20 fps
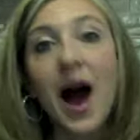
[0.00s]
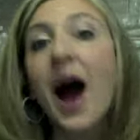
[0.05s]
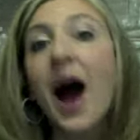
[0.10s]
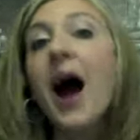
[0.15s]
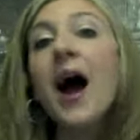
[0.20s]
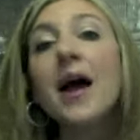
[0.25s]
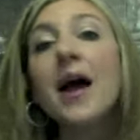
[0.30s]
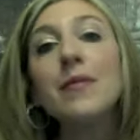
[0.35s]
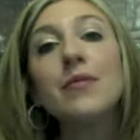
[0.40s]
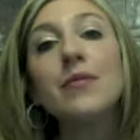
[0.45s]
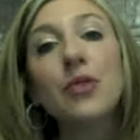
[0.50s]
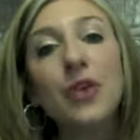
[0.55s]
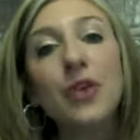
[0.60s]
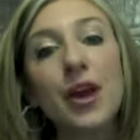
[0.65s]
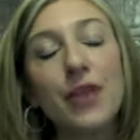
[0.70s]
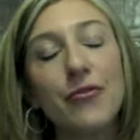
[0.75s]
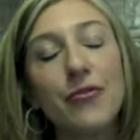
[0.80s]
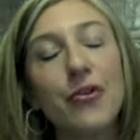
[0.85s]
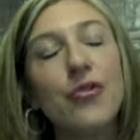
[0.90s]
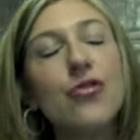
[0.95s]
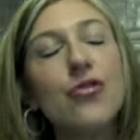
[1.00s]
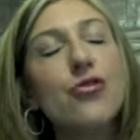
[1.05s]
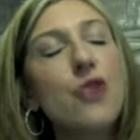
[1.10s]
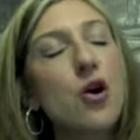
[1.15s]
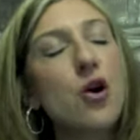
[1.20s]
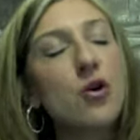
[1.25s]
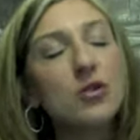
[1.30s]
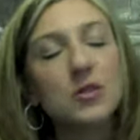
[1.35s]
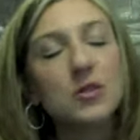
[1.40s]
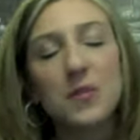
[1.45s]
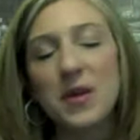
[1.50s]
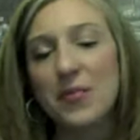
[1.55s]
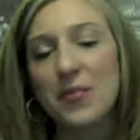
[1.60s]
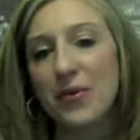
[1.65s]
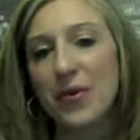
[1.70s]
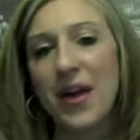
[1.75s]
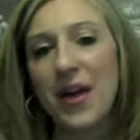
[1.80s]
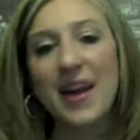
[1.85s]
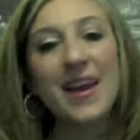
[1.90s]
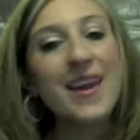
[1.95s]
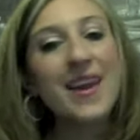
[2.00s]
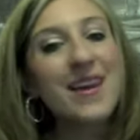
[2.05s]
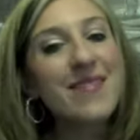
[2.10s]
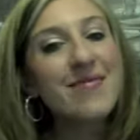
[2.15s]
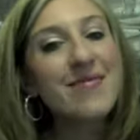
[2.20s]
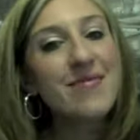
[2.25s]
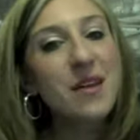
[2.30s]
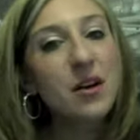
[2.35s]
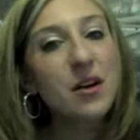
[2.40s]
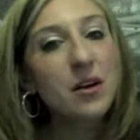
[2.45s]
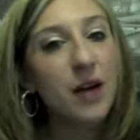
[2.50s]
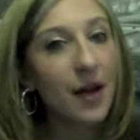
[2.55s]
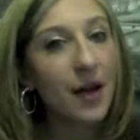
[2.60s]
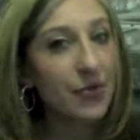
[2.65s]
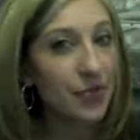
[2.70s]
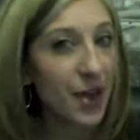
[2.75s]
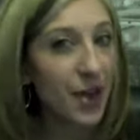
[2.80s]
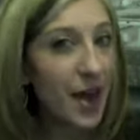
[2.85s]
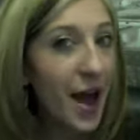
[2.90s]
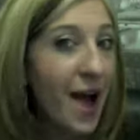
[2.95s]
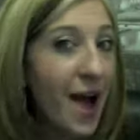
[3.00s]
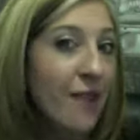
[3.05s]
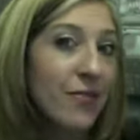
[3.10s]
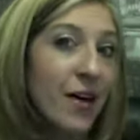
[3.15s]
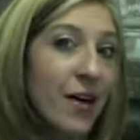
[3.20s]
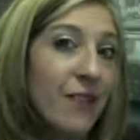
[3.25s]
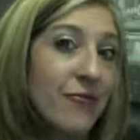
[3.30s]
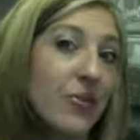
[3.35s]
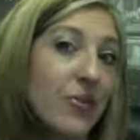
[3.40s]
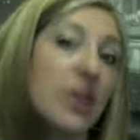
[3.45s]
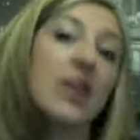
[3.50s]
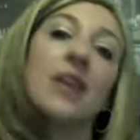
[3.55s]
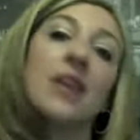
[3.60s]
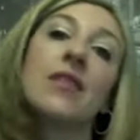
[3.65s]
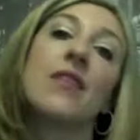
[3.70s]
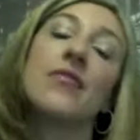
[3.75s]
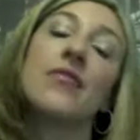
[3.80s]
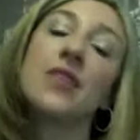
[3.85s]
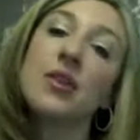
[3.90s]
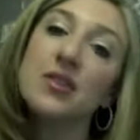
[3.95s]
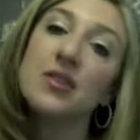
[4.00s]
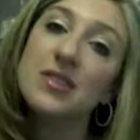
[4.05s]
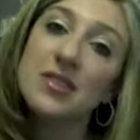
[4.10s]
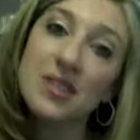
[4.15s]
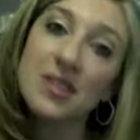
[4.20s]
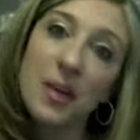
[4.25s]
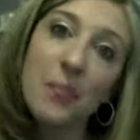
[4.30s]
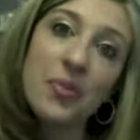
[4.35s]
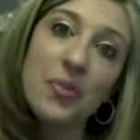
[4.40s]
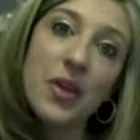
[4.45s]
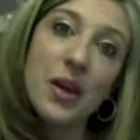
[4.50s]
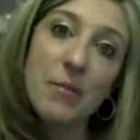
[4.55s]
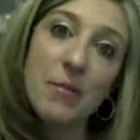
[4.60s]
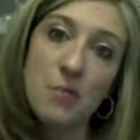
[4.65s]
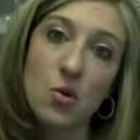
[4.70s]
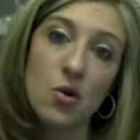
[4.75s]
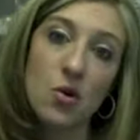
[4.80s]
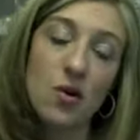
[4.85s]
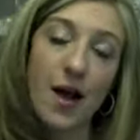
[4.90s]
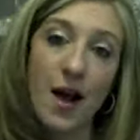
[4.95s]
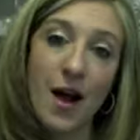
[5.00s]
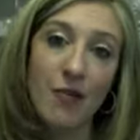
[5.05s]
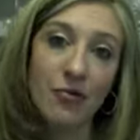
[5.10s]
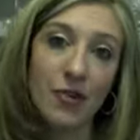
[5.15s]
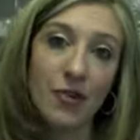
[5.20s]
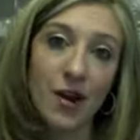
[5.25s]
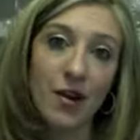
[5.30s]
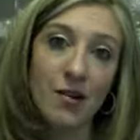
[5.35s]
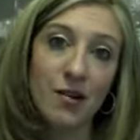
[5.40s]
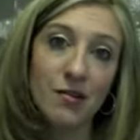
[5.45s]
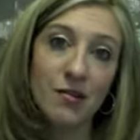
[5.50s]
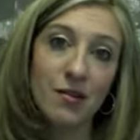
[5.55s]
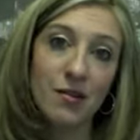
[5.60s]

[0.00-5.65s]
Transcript: I'm looking for those people that in their gut, they have that feeling that there is something more out there.